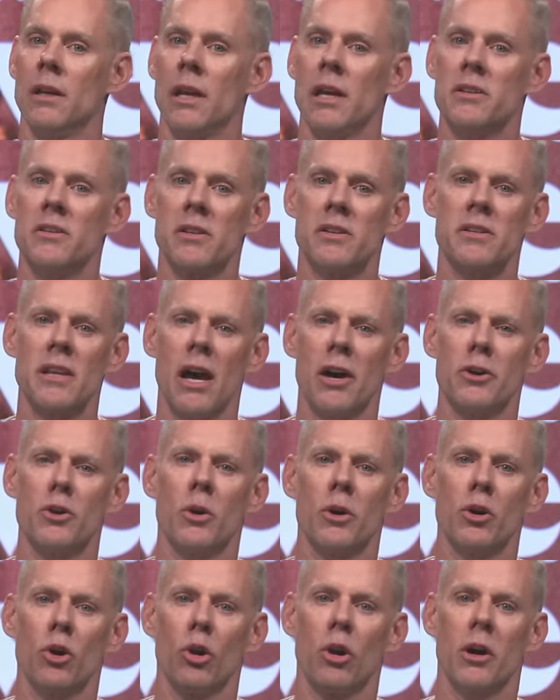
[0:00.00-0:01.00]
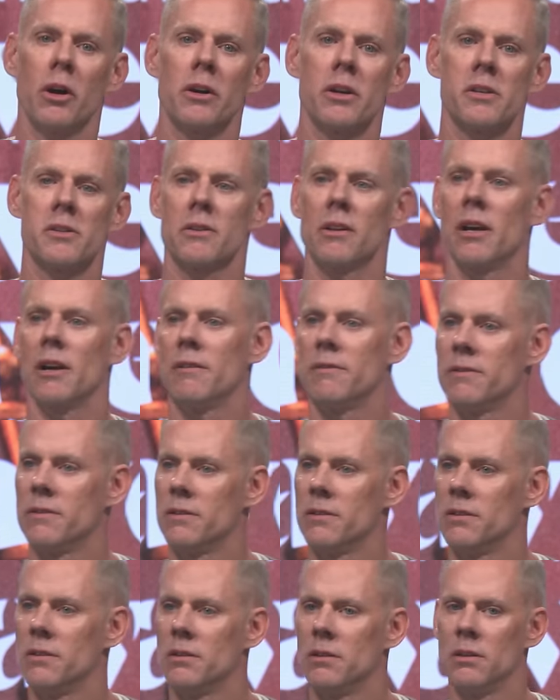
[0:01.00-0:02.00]
He says, Now you are no longer a slave,
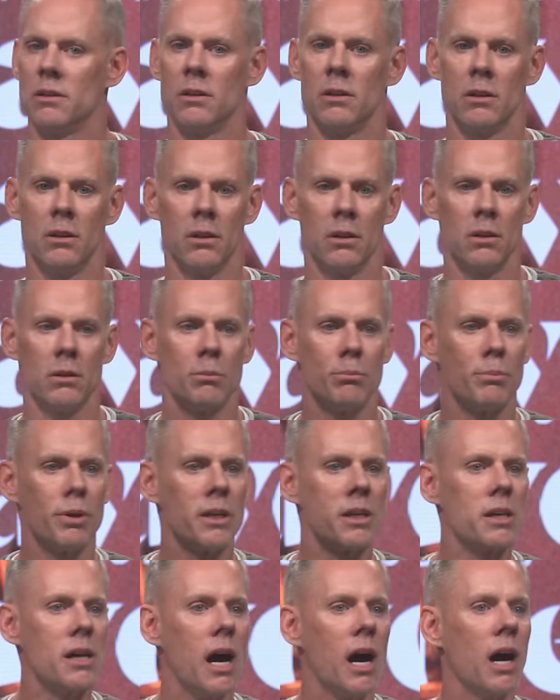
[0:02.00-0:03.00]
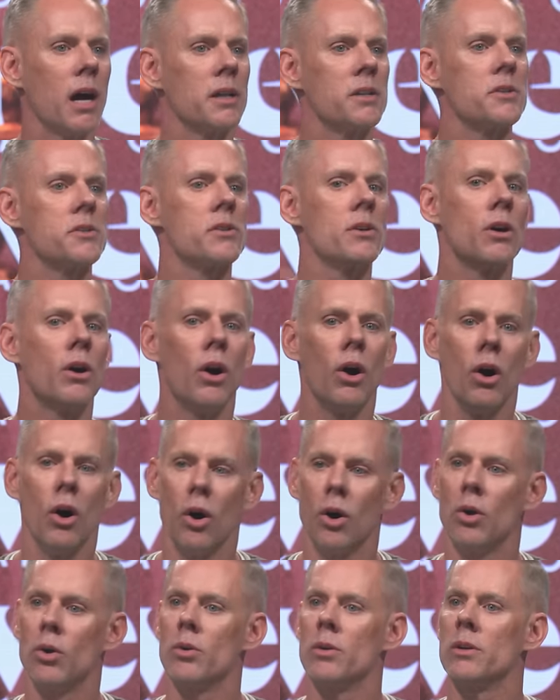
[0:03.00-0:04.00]
but God's
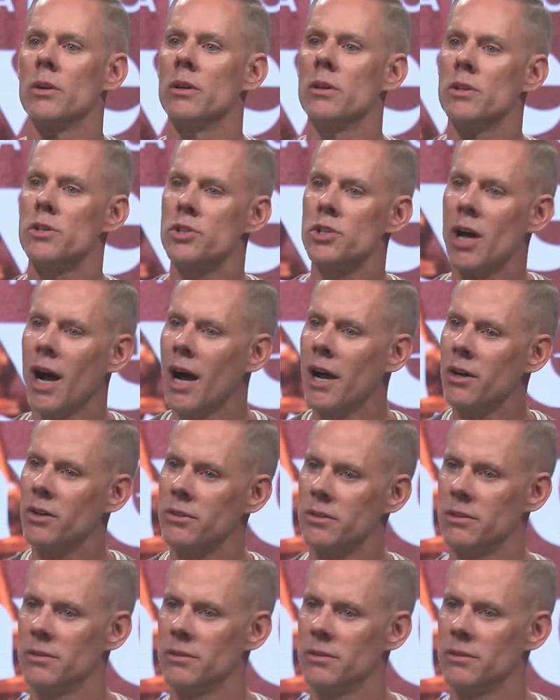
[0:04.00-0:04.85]
own child.